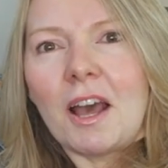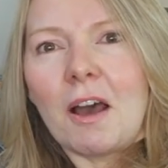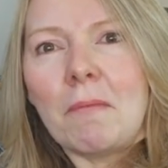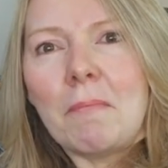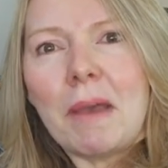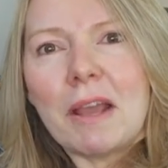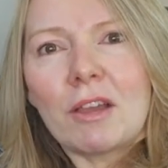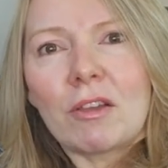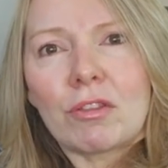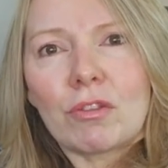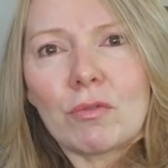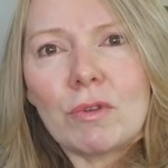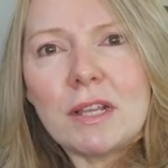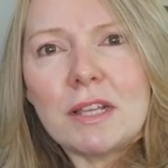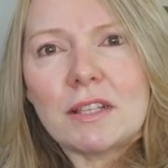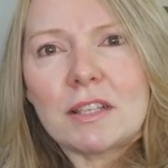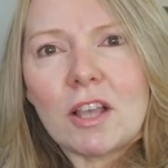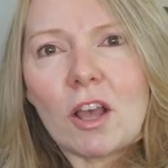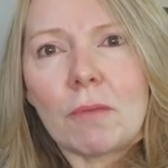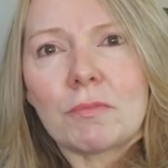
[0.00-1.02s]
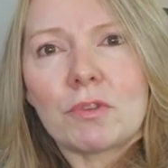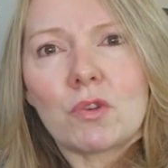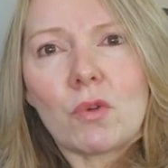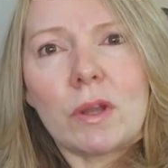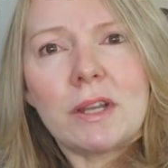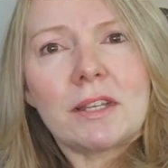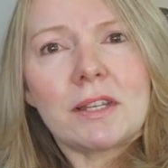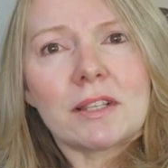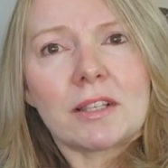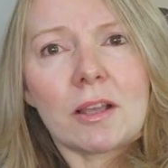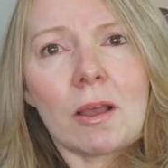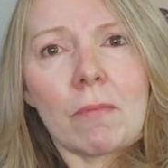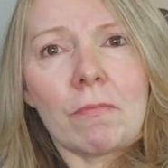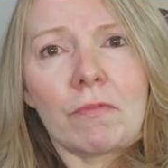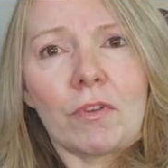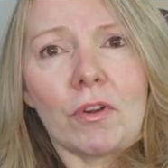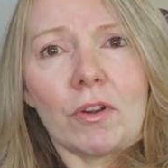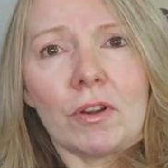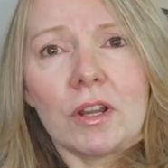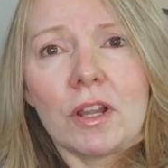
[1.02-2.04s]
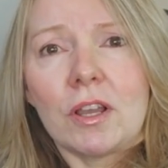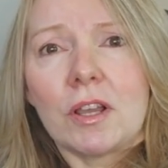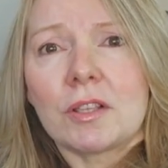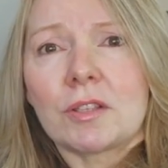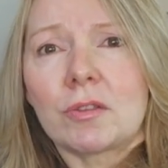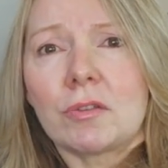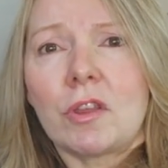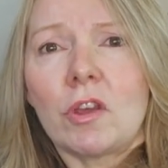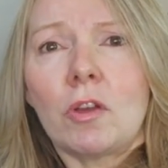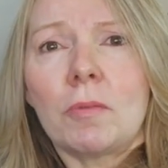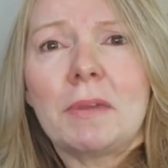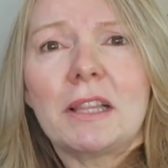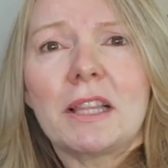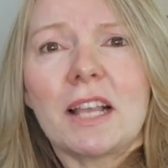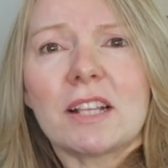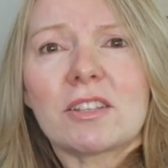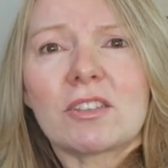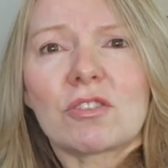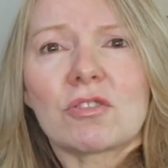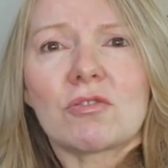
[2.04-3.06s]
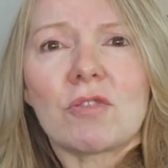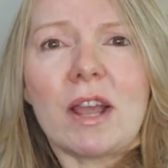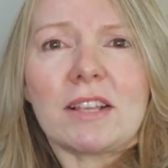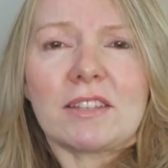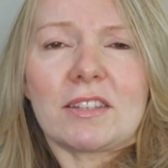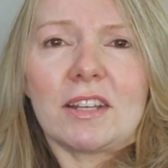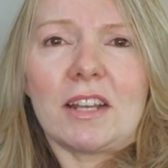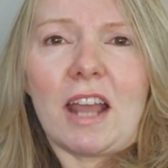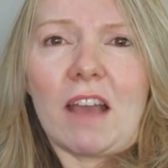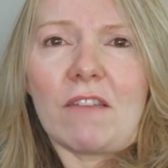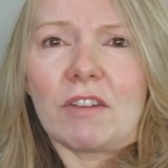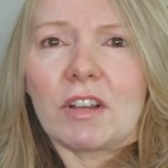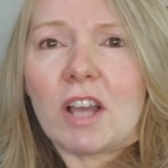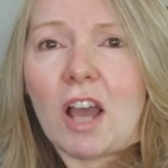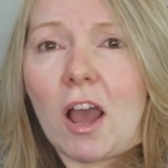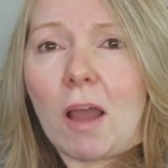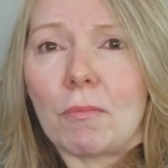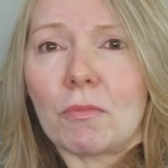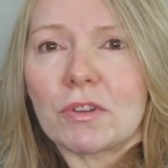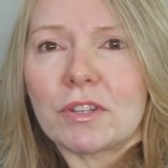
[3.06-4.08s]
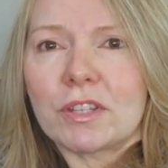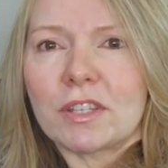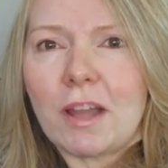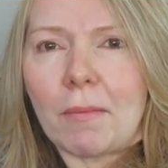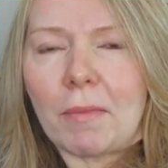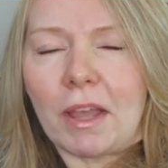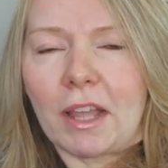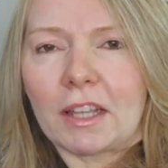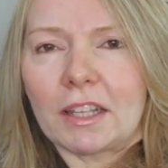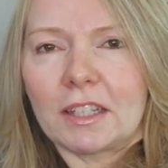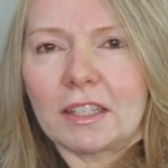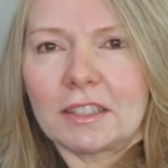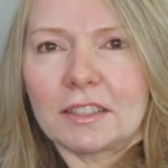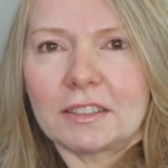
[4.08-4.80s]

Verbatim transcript: Omega 3s help joint discomfort so they'll be less stressed and have a calmer stomach.